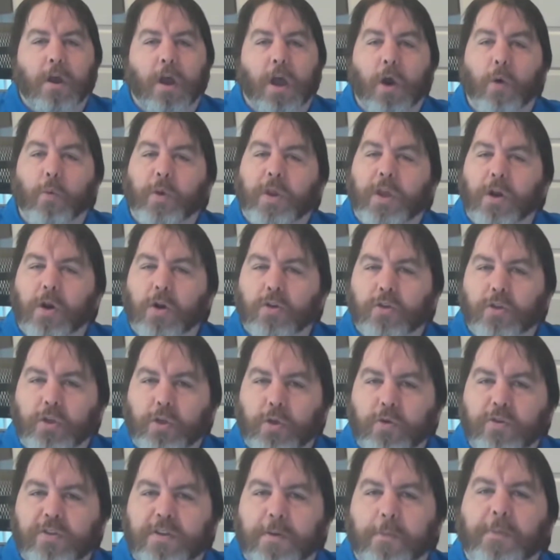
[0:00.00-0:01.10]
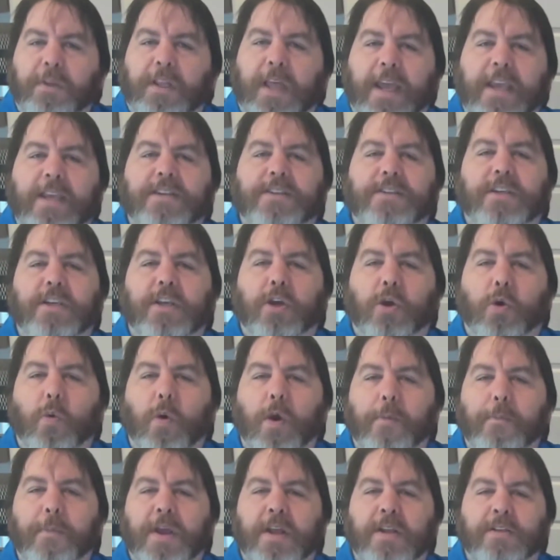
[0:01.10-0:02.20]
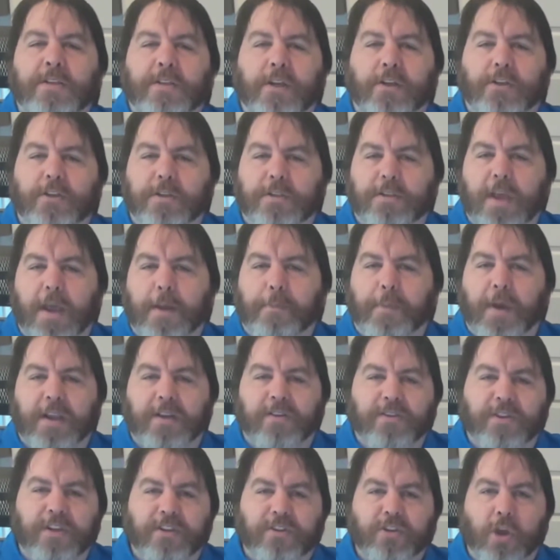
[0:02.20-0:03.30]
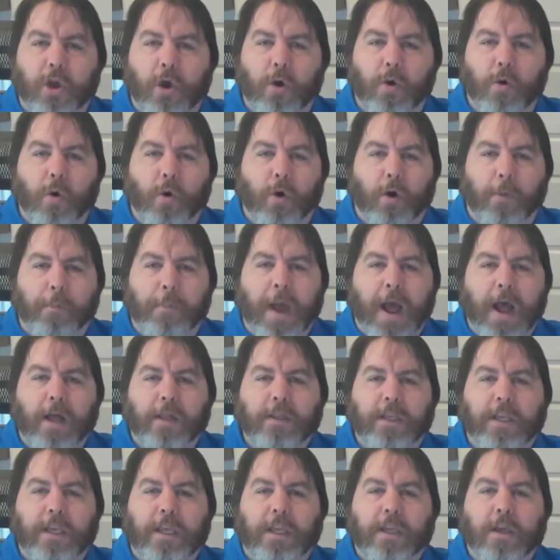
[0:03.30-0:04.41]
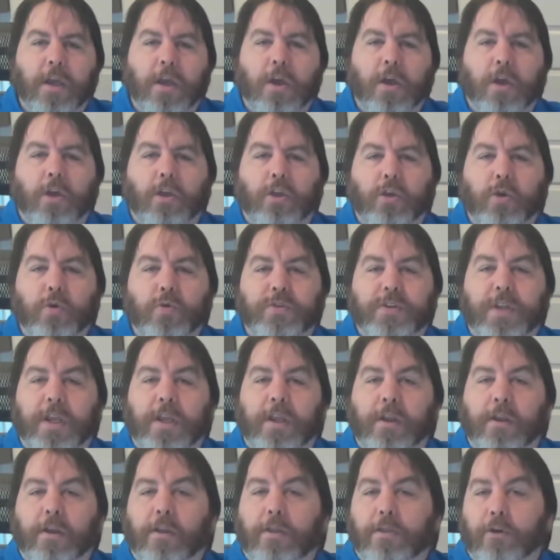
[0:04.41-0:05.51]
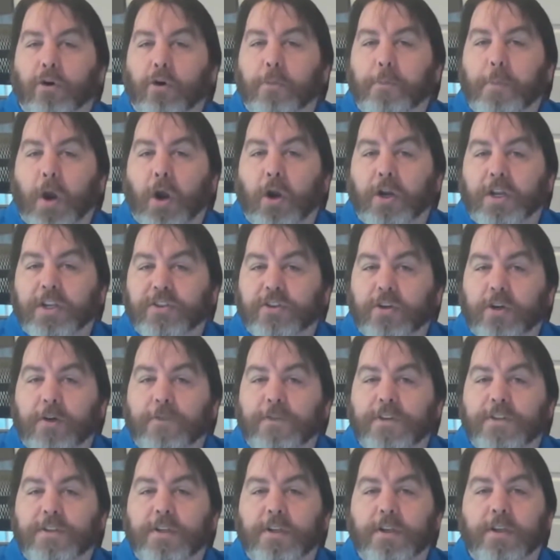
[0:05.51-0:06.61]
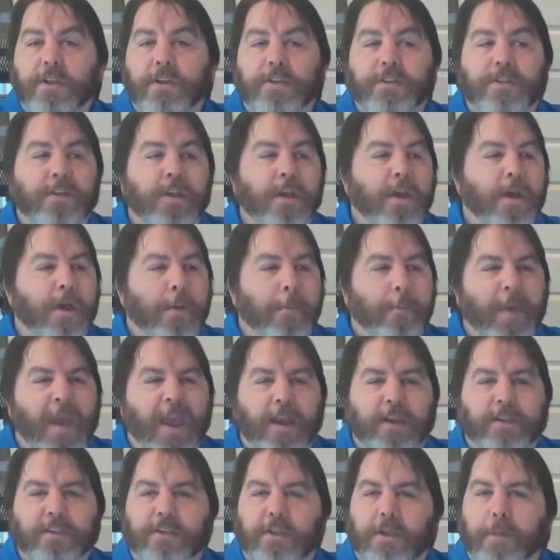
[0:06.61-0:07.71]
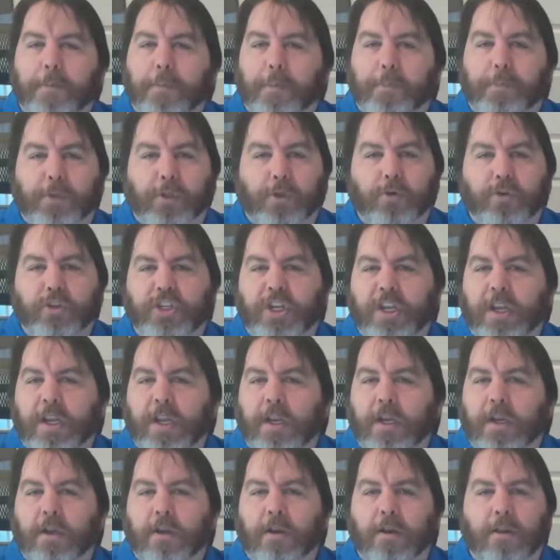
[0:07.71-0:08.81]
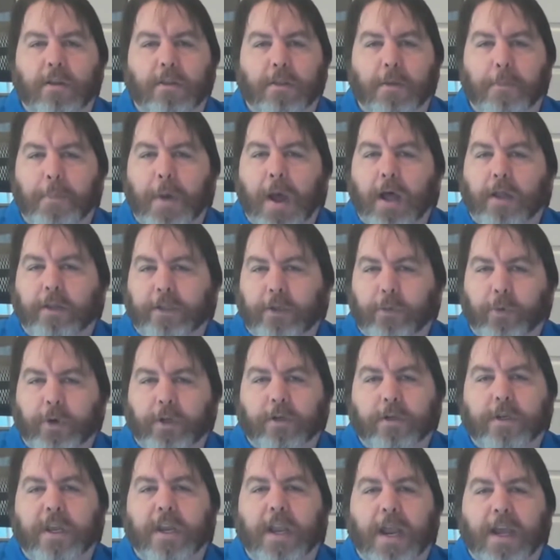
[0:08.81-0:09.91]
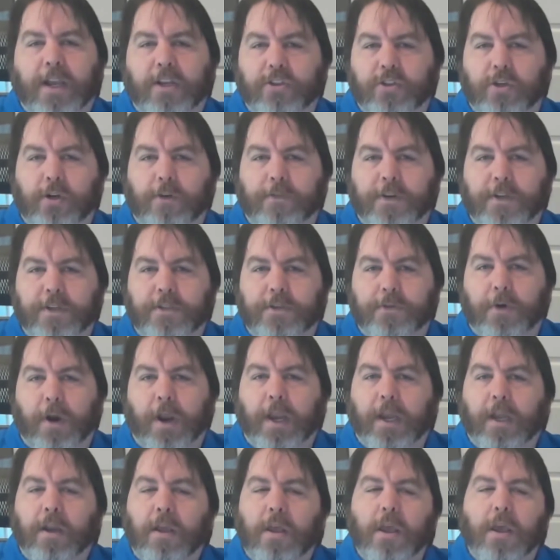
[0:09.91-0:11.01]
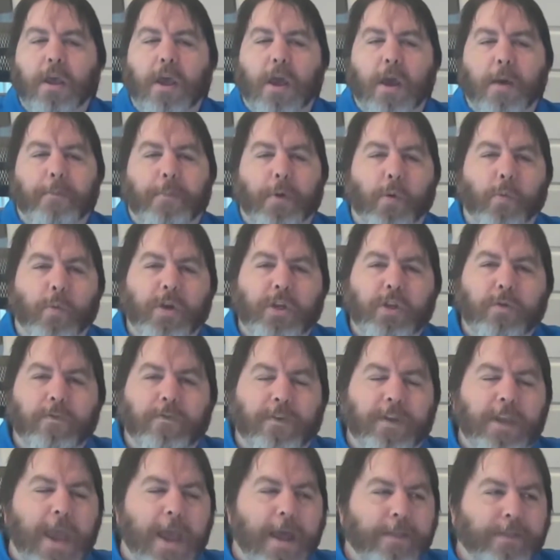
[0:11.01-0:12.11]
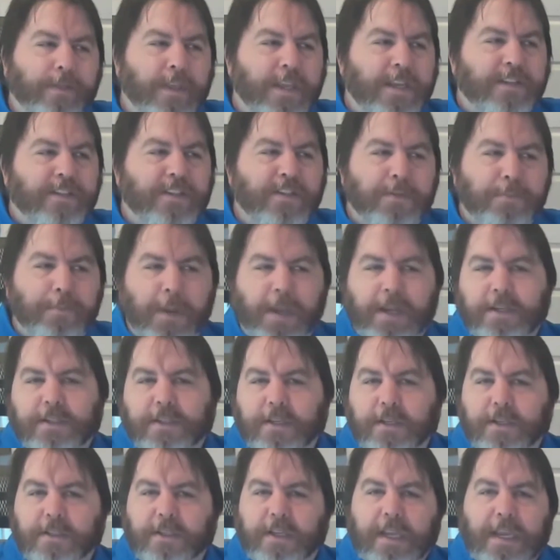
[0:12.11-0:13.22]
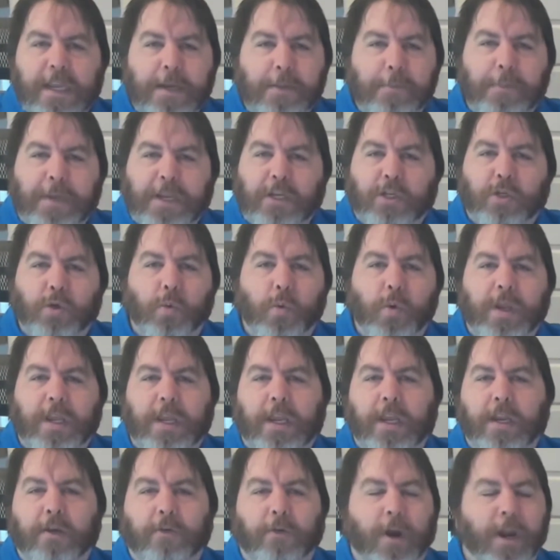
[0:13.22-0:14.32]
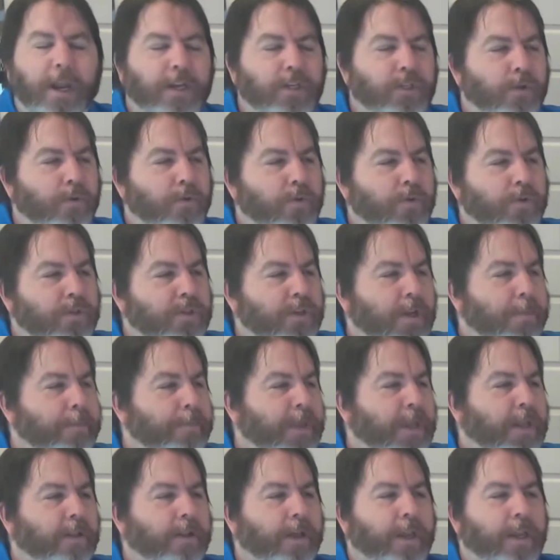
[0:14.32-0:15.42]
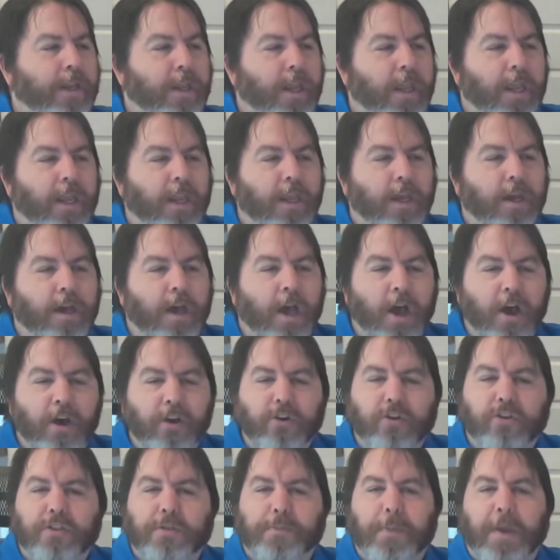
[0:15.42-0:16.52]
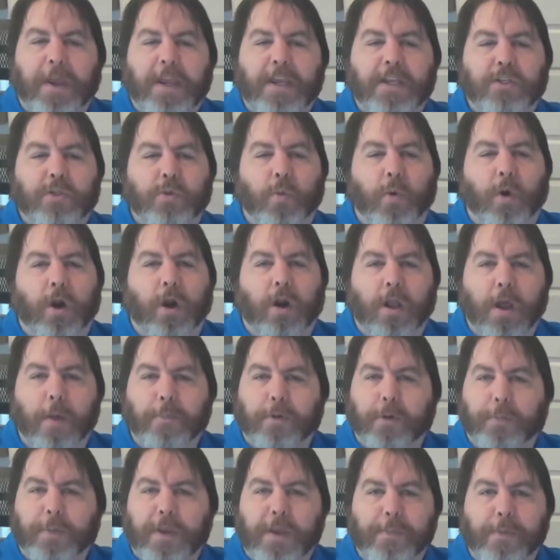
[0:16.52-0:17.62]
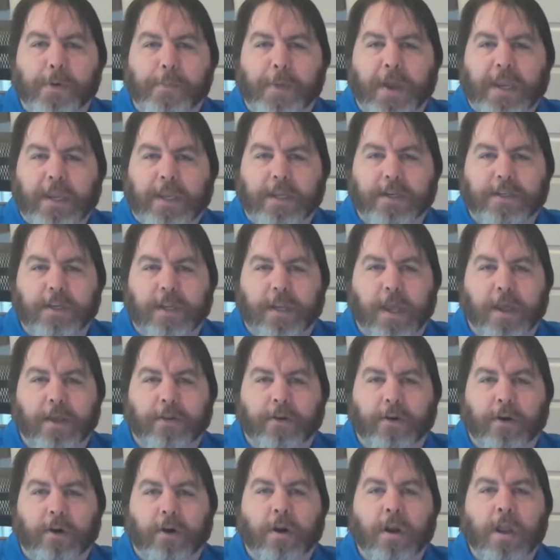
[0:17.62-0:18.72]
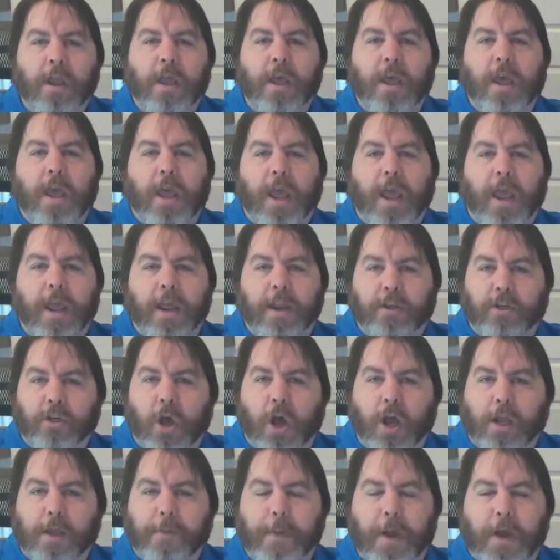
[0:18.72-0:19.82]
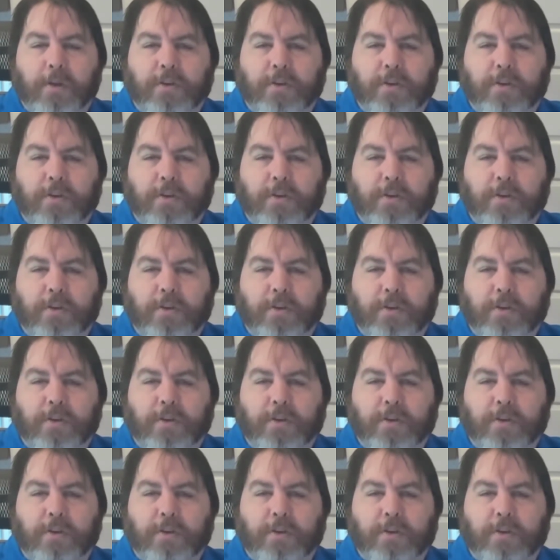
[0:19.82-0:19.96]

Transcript: We can also use some legacy equipment, such as that by Cisco or Poly, using third-party services, PexIP, BlueJean, the Poly Real Connect service, right? But when you've got these spaces in between, right, so something like a huddle space where a couple people might get together and talk about